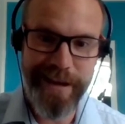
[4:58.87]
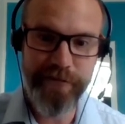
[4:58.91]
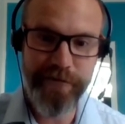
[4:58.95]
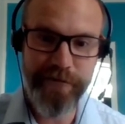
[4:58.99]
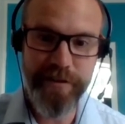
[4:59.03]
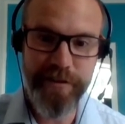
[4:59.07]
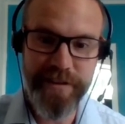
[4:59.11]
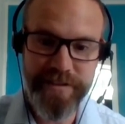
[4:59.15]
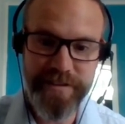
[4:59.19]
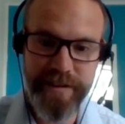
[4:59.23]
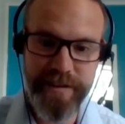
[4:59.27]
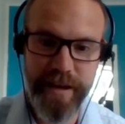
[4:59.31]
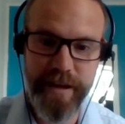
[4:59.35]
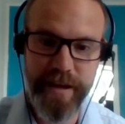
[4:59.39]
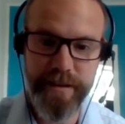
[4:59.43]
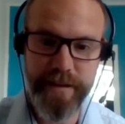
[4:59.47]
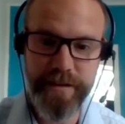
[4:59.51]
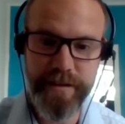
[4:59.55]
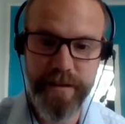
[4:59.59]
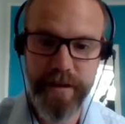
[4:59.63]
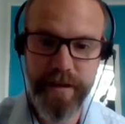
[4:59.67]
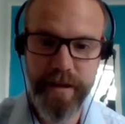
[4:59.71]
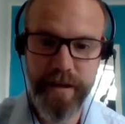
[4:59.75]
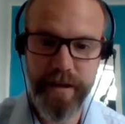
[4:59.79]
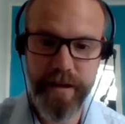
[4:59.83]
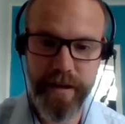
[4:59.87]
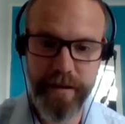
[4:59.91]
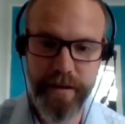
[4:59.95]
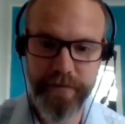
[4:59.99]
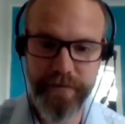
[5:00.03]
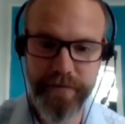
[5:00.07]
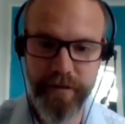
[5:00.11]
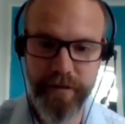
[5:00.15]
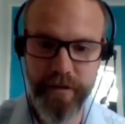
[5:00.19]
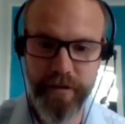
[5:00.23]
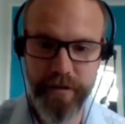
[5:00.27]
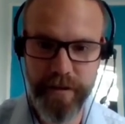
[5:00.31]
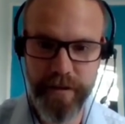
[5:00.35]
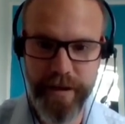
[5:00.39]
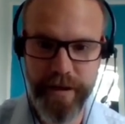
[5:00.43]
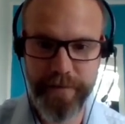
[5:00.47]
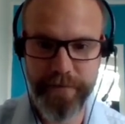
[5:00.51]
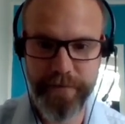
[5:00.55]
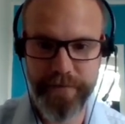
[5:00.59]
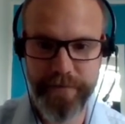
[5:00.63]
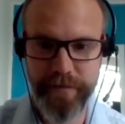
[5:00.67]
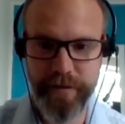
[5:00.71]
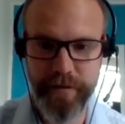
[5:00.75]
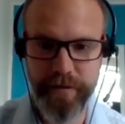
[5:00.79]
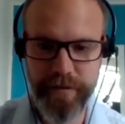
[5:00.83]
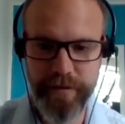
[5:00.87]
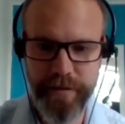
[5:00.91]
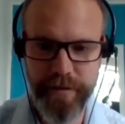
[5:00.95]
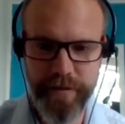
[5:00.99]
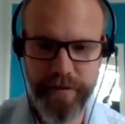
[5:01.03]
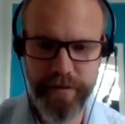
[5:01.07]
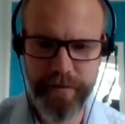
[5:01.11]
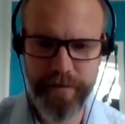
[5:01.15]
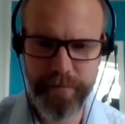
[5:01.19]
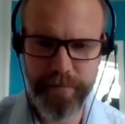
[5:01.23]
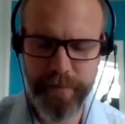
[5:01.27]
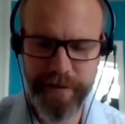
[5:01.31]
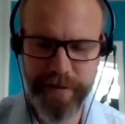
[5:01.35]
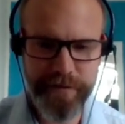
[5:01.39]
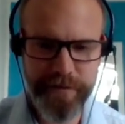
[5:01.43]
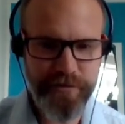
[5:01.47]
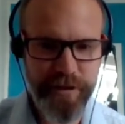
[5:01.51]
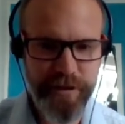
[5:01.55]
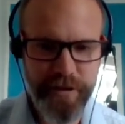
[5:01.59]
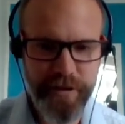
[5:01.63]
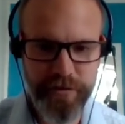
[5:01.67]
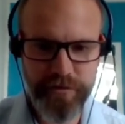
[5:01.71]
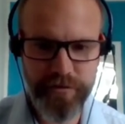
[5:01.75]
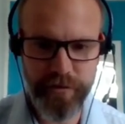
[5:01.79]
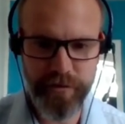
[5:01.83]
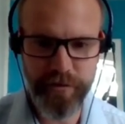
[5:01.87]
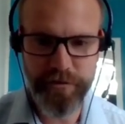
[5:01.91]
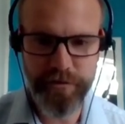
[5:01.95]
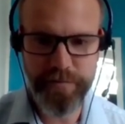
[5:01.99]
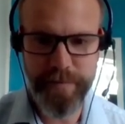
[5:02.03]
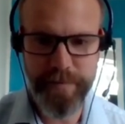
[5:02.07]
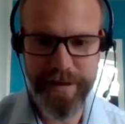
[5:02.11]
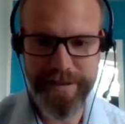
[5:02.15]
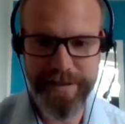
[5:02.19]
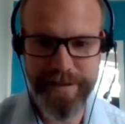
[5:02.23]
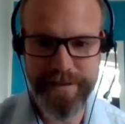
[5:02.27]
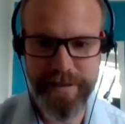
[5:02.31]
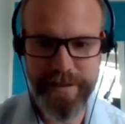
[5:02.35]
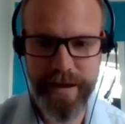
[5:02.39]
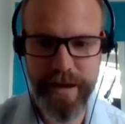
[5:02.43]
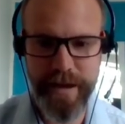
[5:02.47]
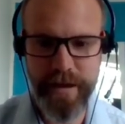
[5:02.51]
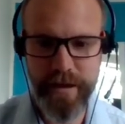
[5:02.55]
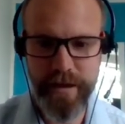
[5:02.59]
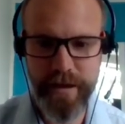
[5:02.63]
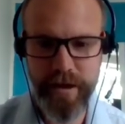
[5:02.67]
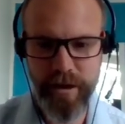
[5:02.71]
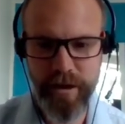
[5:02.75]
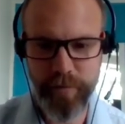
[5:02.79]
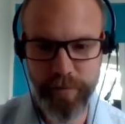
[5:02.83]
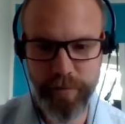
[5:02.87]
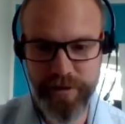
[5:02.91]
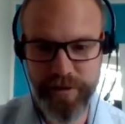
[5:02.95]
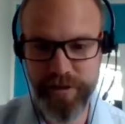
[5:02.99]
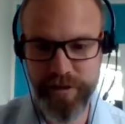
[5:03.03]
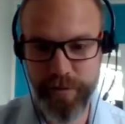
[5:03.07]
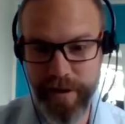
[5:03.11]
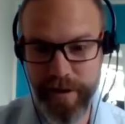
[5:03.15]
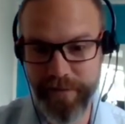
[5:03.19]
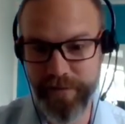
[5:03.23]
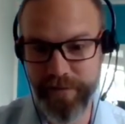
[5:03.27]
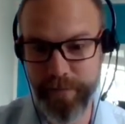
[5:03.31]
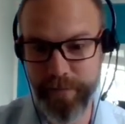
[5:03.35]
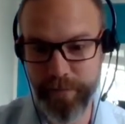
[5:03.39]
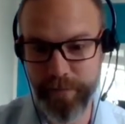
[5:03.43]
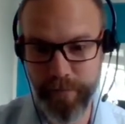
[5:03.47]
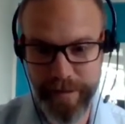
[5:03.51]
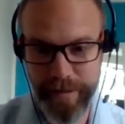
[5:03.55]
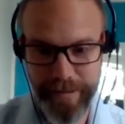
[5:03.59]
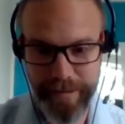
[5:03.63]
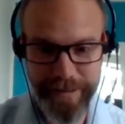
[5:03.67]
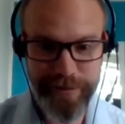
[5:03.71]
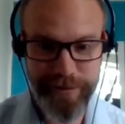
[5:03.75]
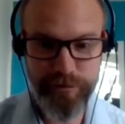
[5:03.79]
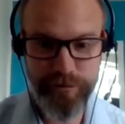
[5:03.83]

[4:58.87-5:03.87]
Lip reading: on the area side for the military controllers based there, we do have them